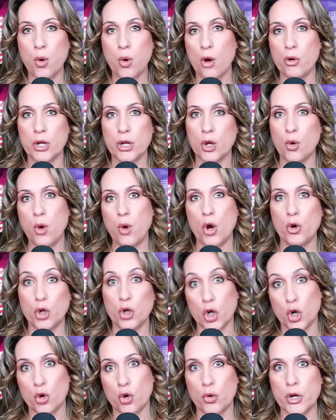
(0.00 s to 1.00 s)
quote
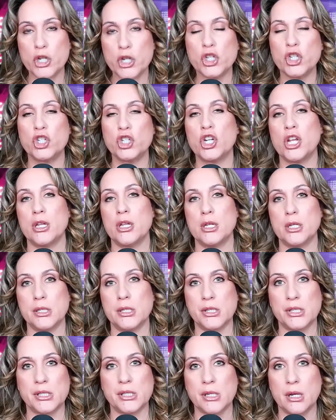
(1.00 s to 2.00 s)
unquote,
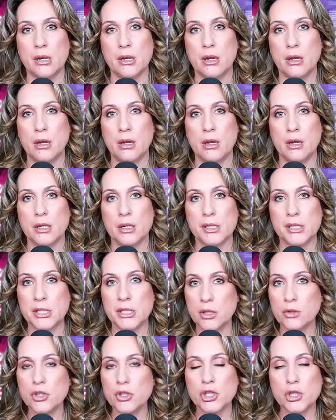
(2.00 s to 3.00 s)
Christians
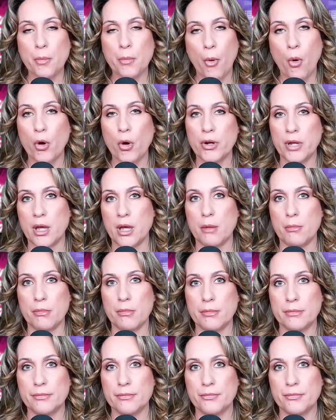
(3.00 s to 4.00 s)
still support him.